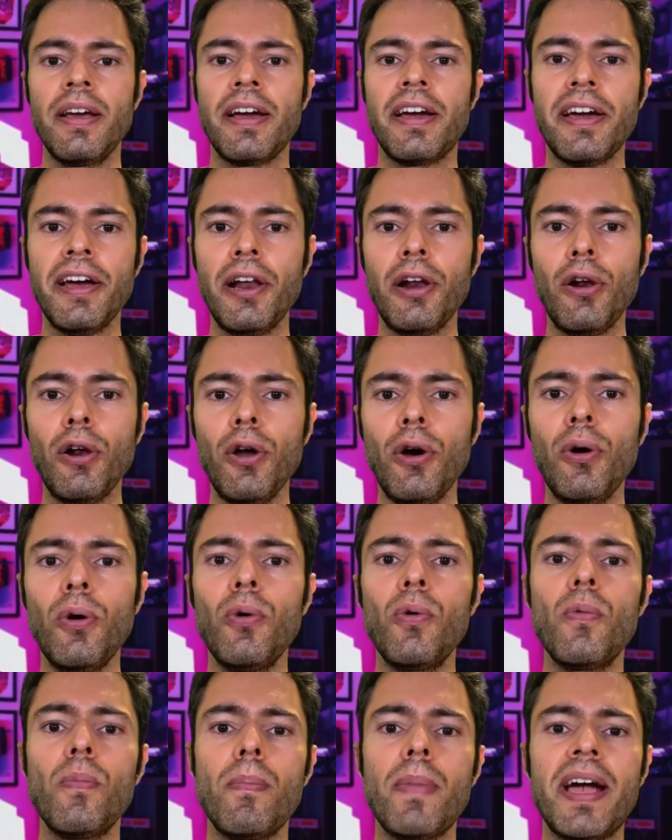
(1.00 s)

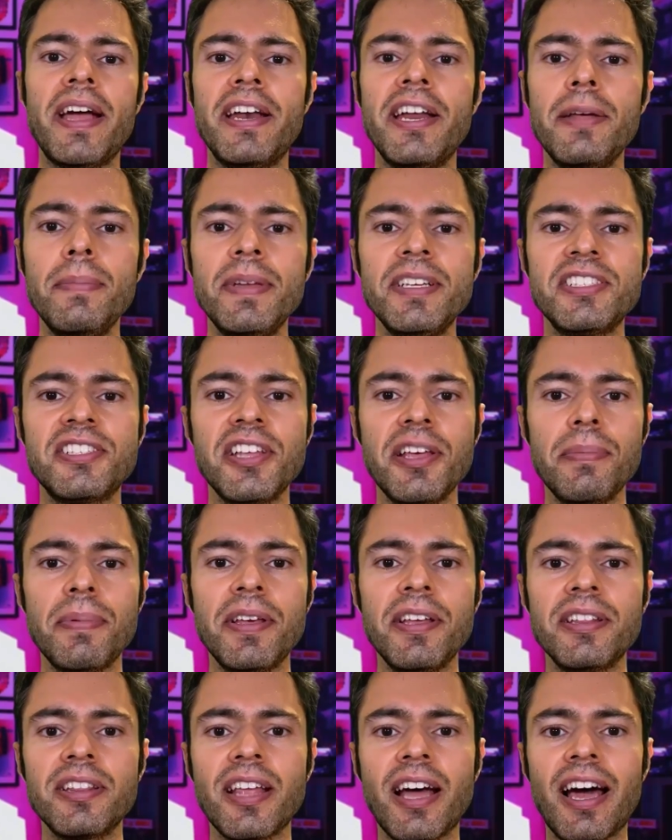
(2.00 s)
Hello, my name is
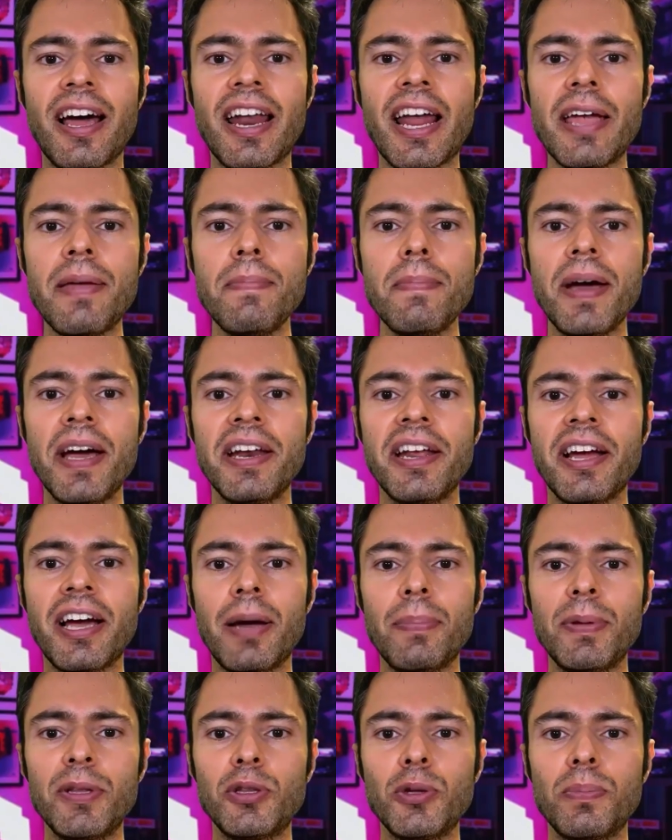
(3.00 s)
David and I'm very
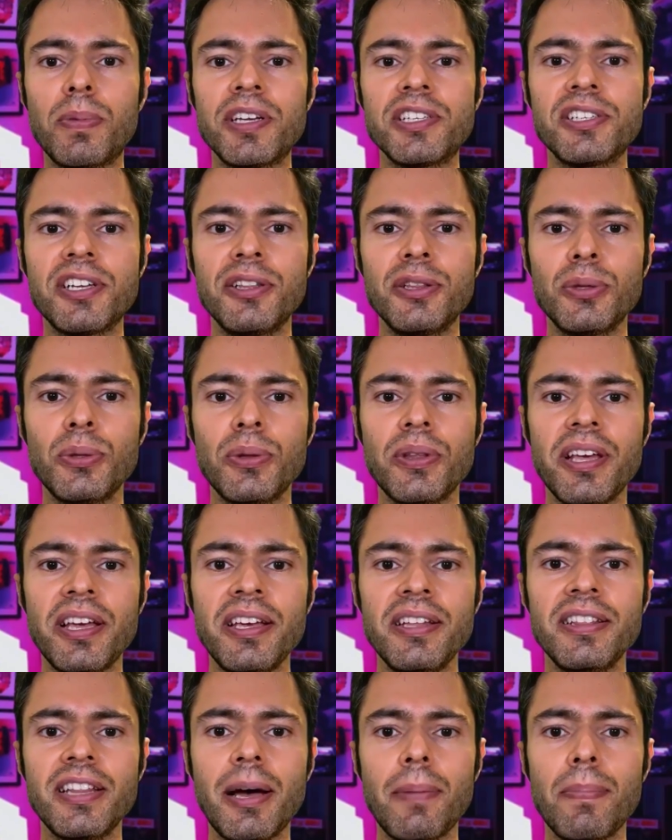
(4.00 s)
happy to present
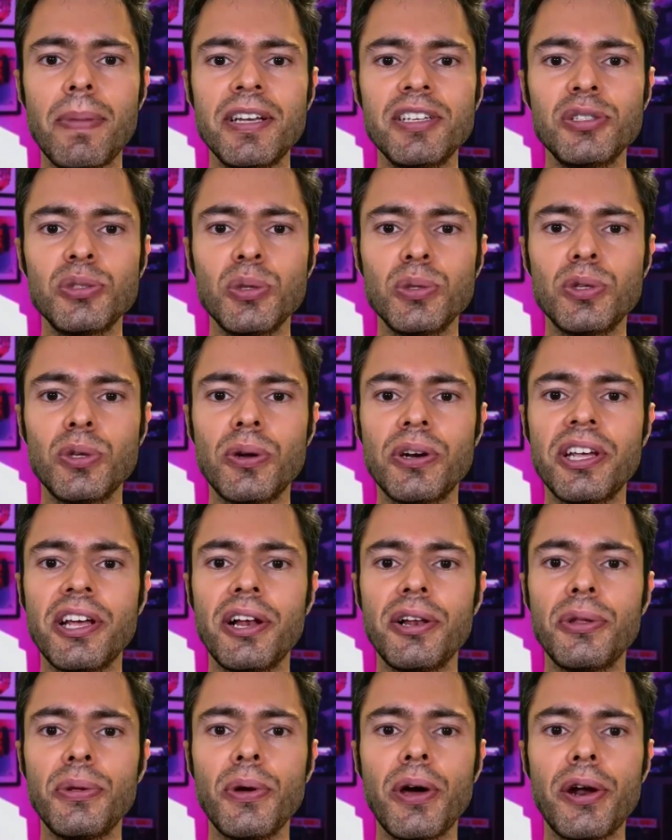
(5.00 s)
today the best
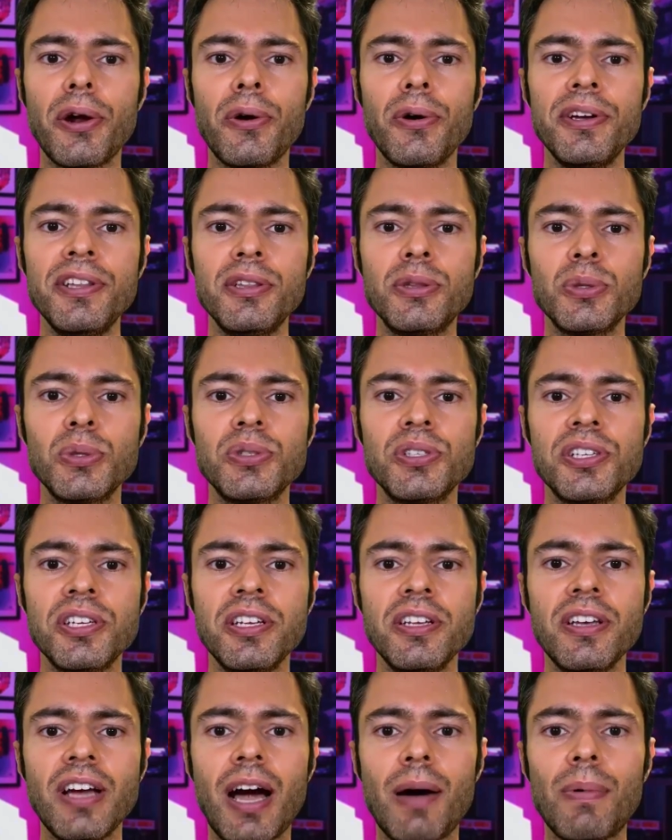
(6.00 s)
tutorial you are going to
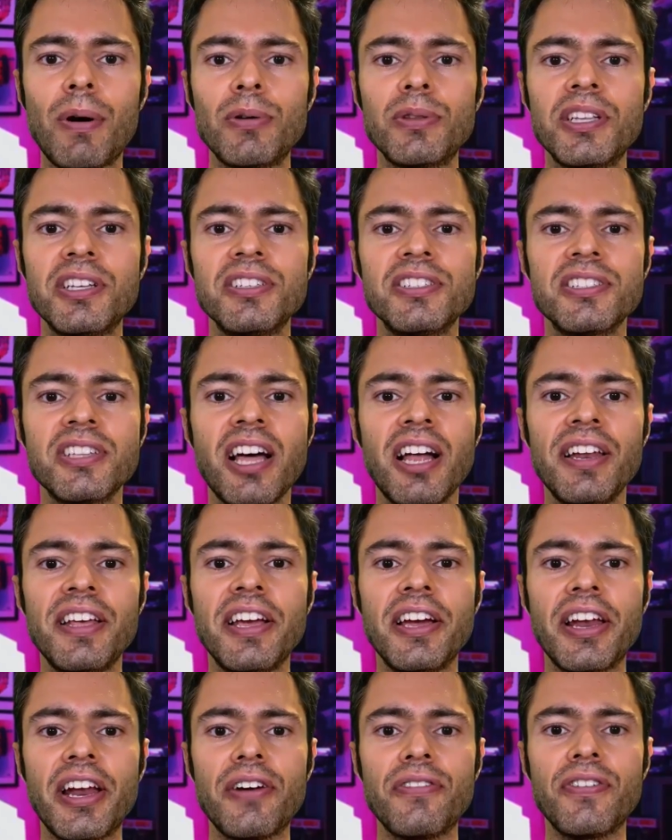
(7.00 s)
see about
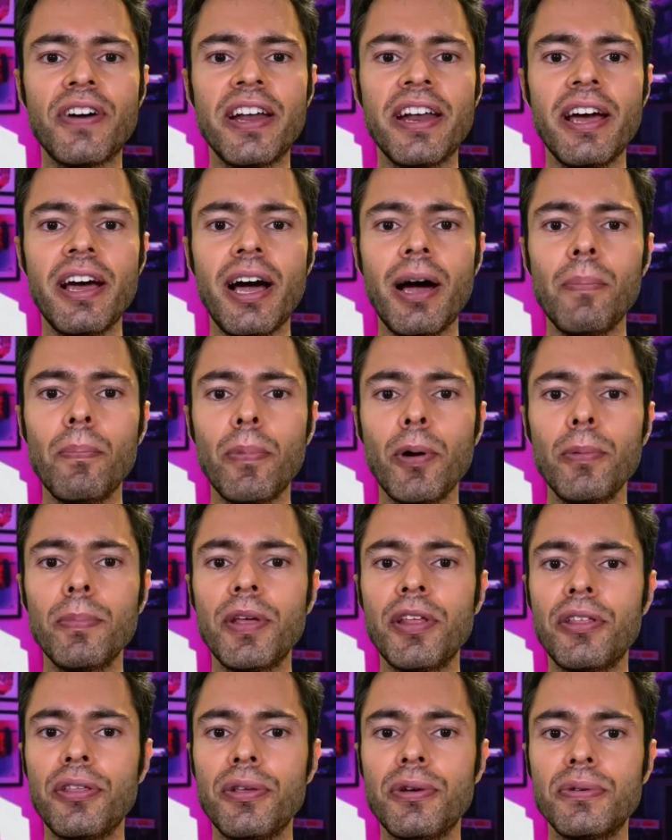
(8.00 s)
installing Grafana and
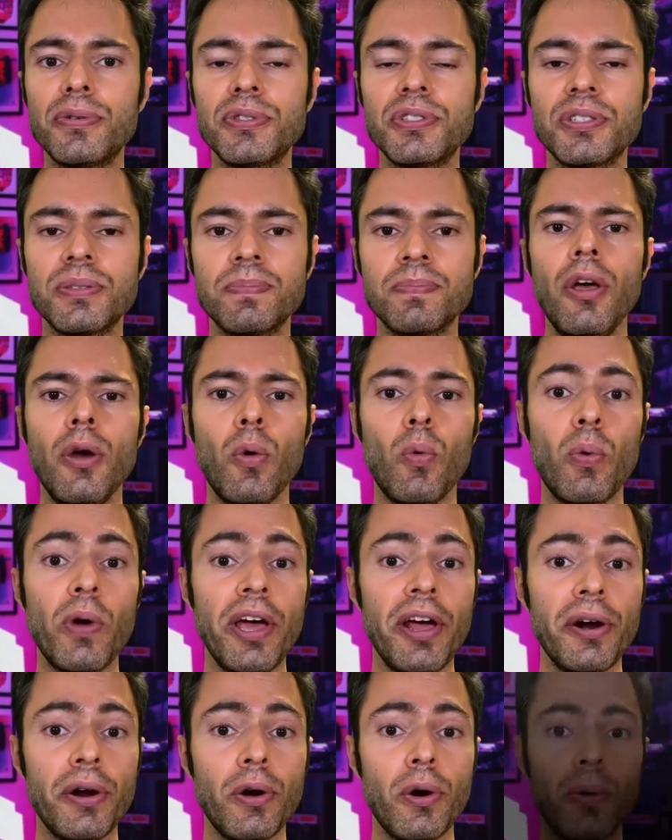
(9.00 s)
Prometheus.
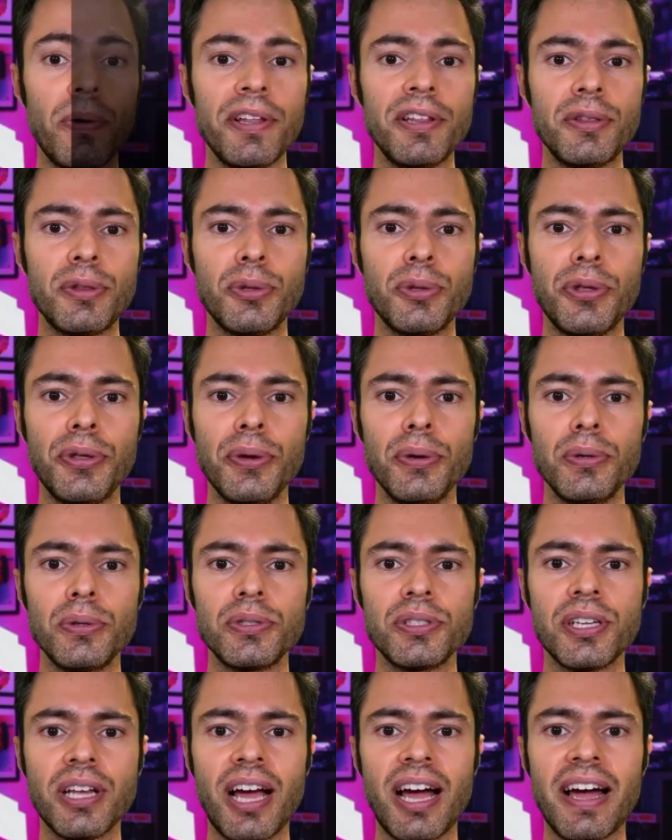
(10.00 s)
We are going to
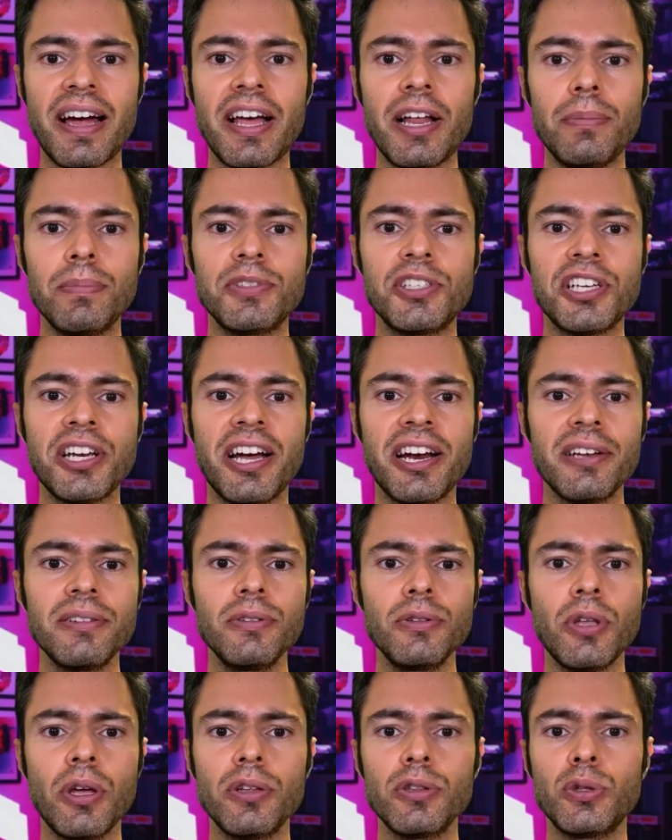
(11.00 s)
use a Helm
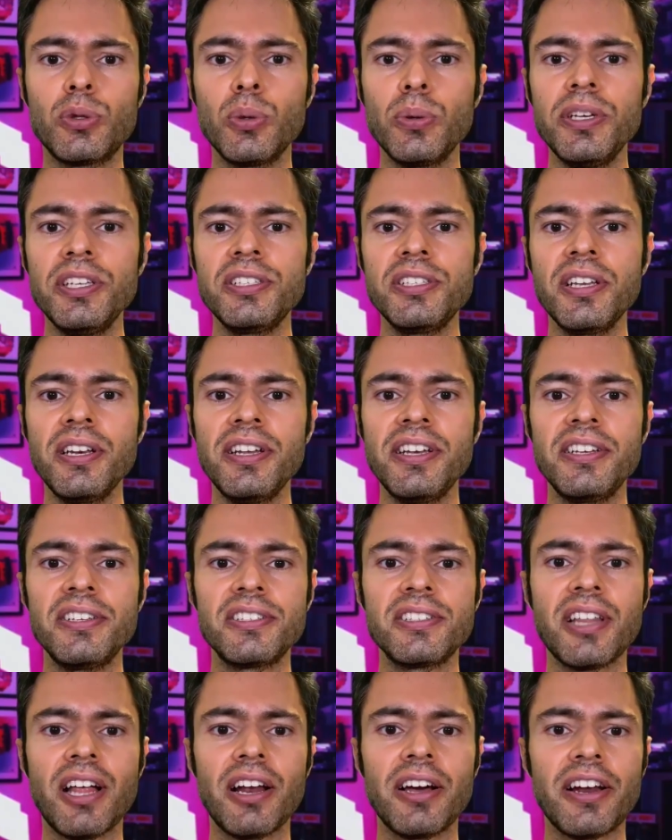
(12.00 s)
chart to easily
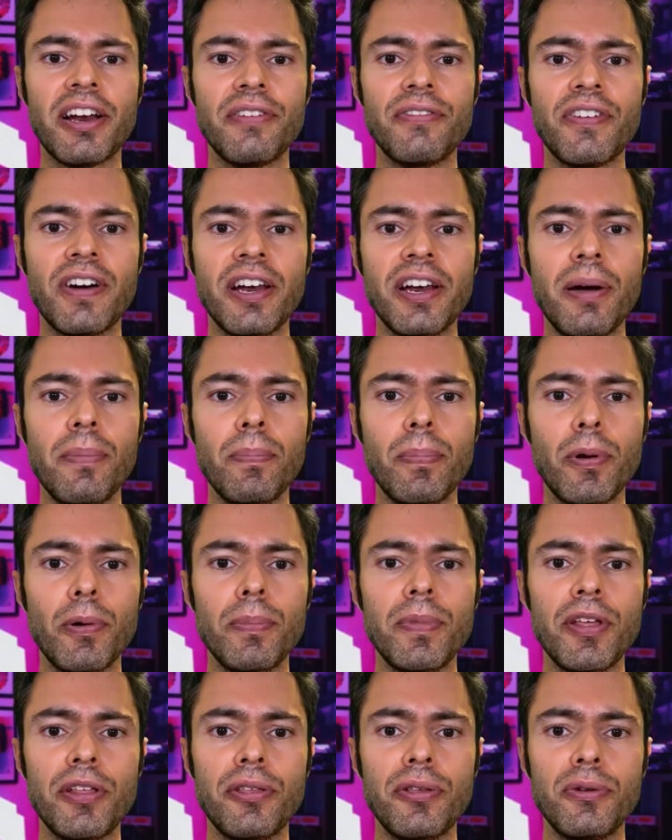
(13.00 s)
install Grafana and
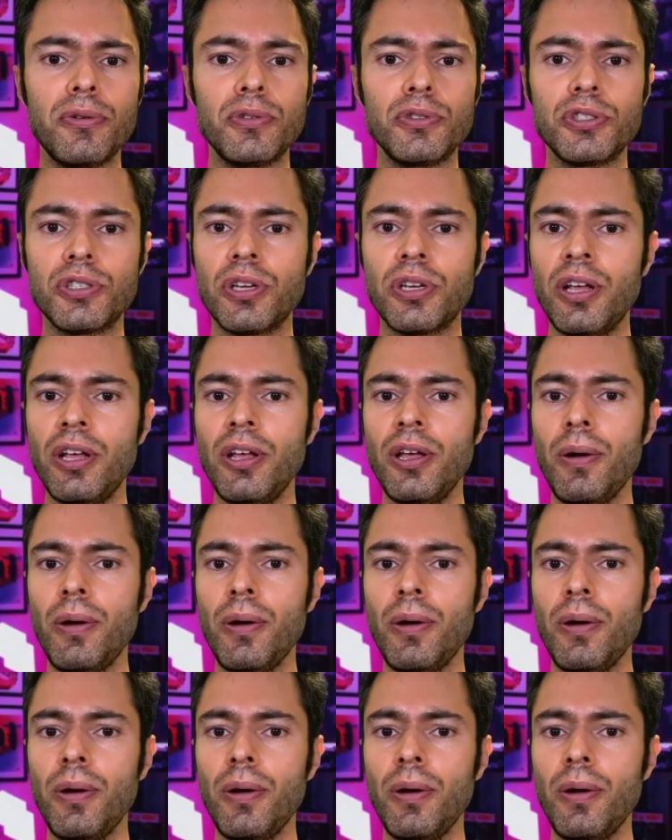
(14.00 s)
Prometheus.